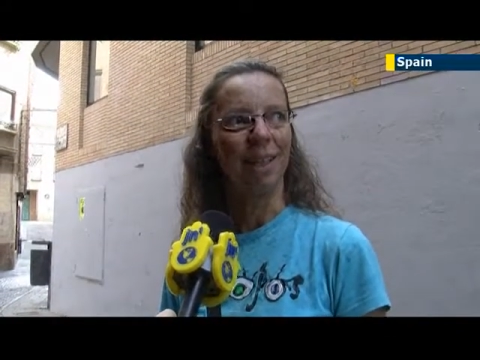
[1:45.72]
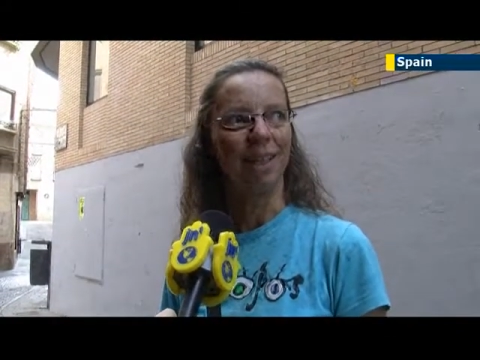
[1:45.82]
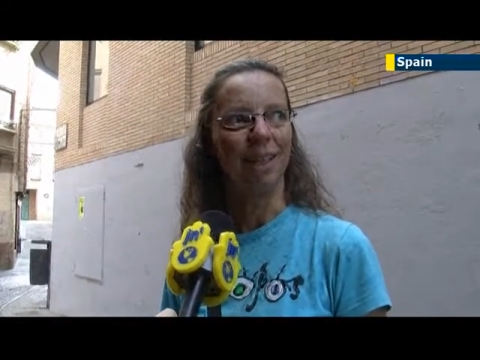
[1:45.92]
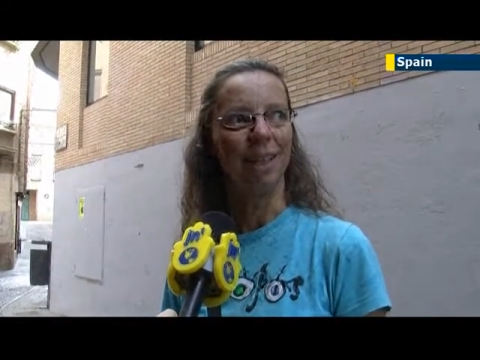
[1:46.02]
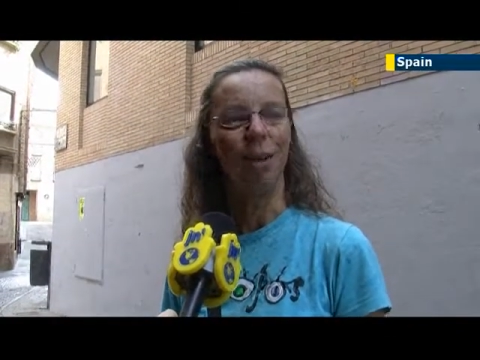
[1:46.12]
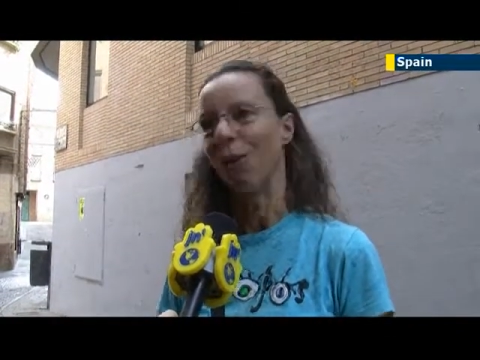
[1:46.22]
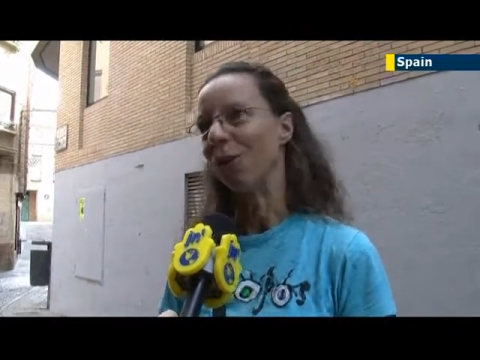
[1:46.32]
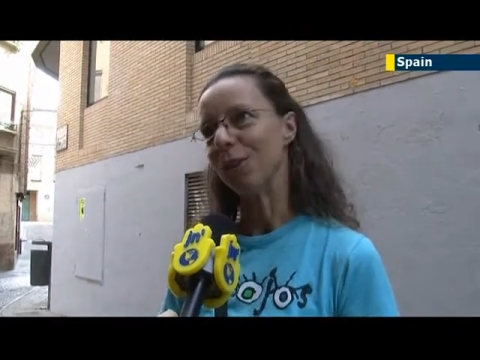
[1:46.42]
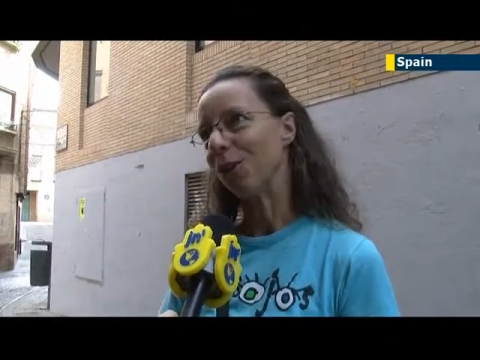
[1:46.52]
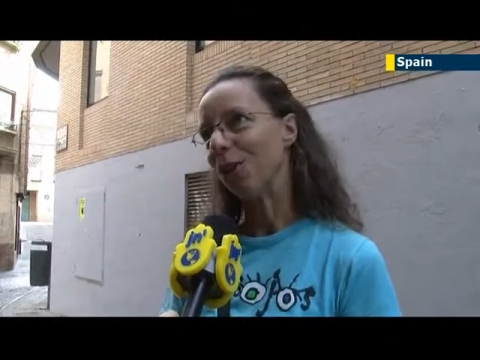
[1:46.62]
they
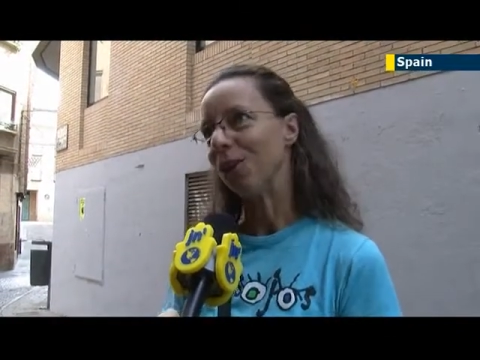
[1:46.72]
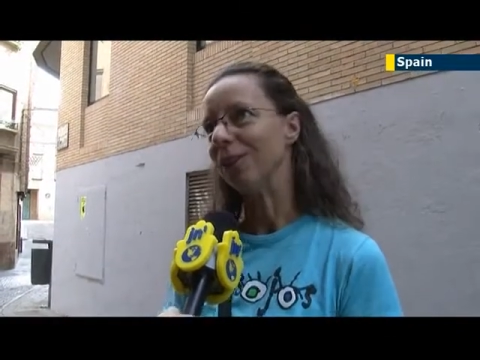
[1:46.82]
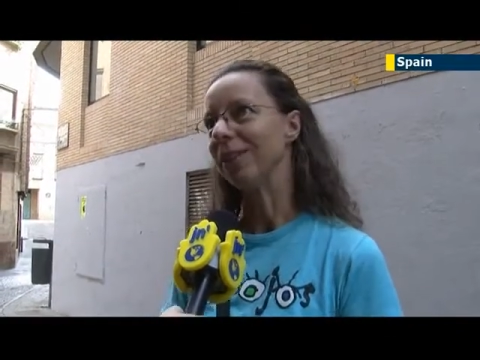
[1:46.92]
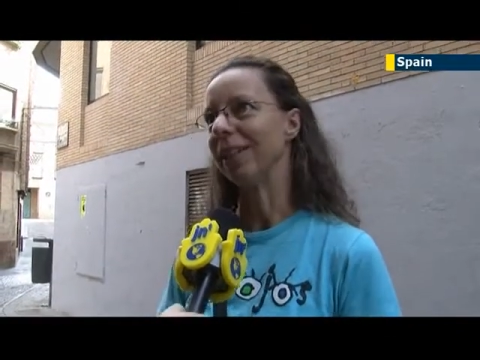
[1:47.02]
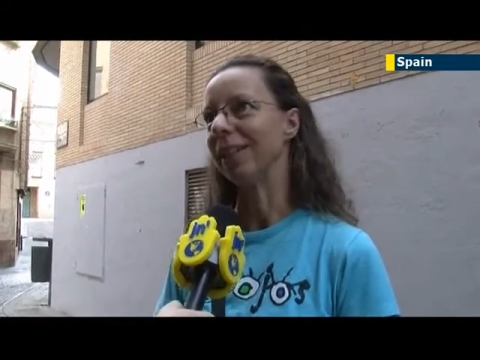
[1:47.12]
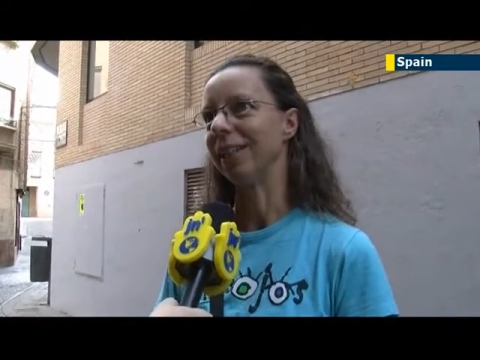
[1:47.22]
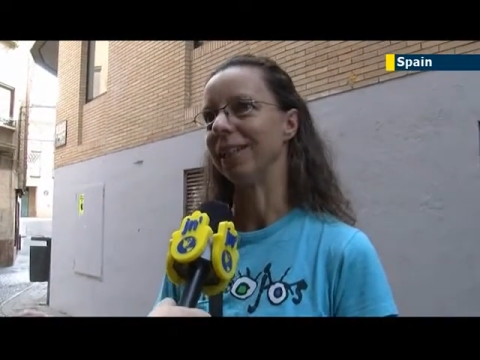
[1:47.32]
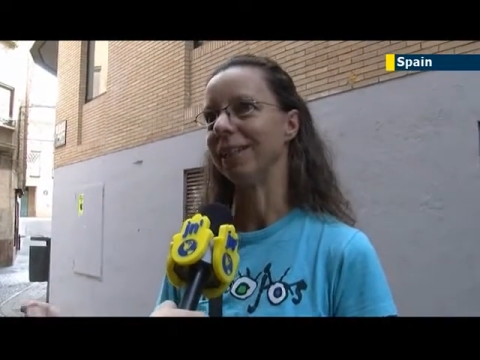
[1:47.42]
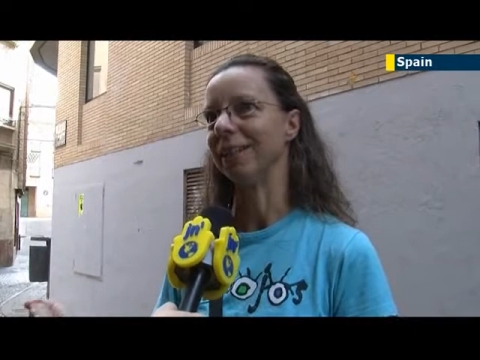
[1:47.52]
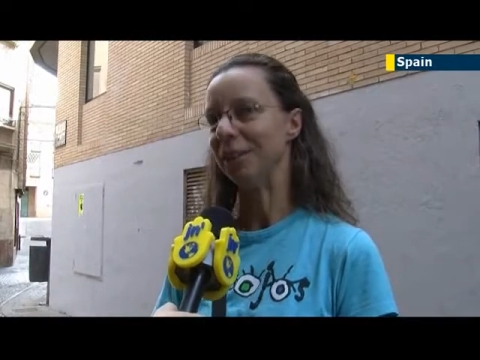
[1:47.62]
learned a lot,
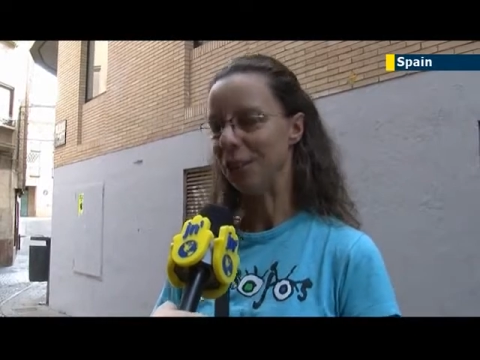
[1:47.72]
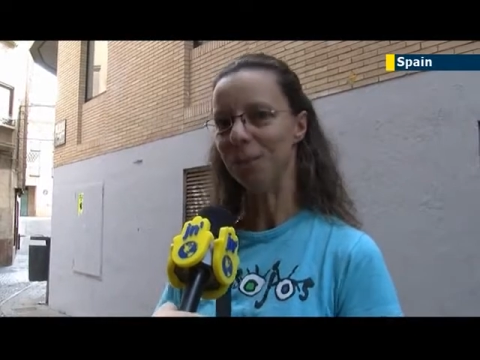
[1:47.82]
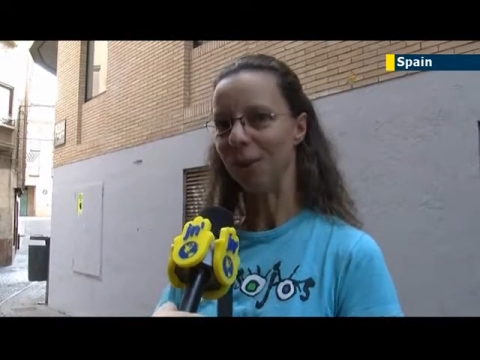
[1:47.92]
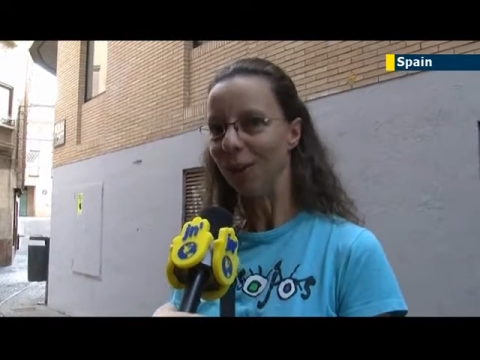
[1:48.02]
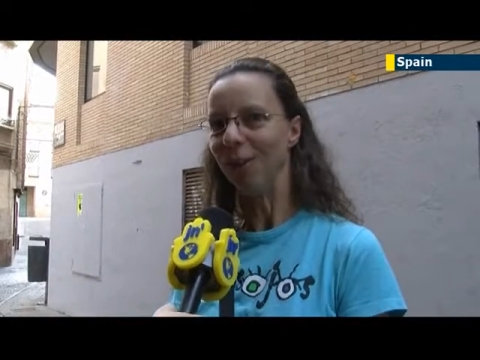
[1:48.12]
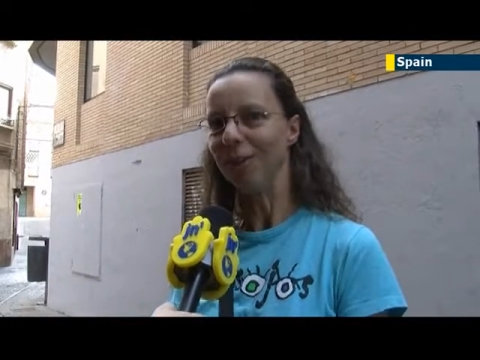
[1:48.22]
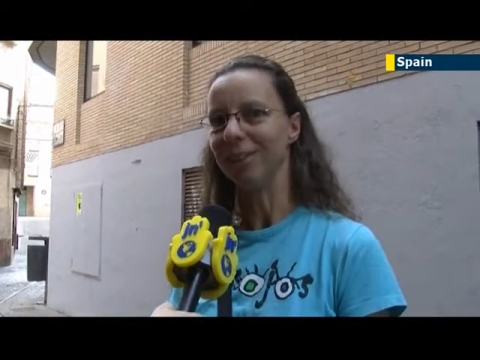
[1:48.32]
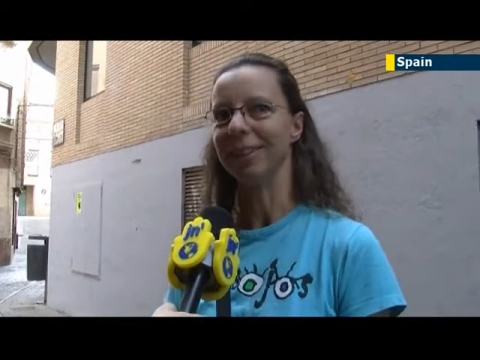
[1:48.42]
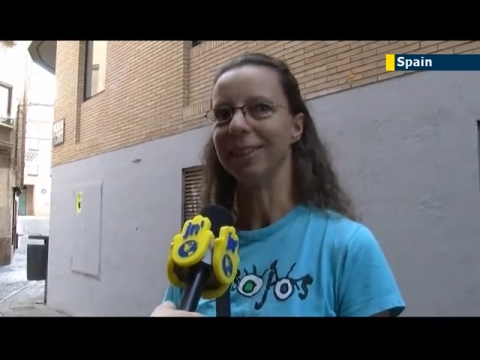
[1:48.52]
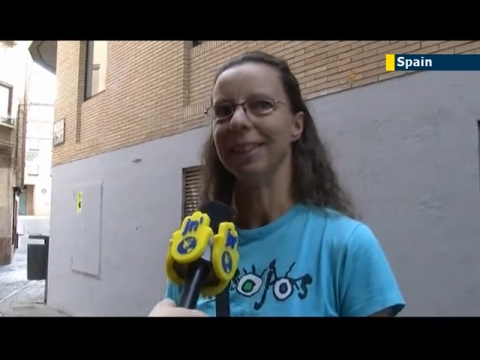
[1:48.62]
they knew a
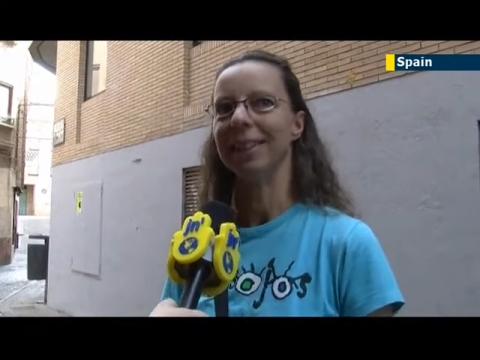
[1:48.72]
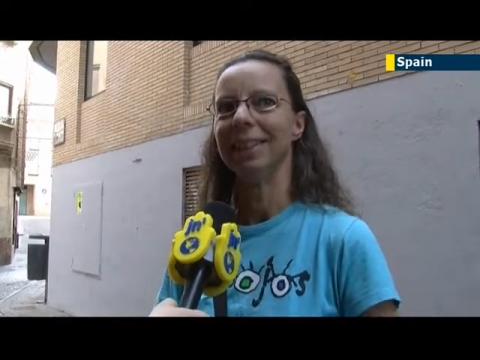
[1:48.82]
lot, and,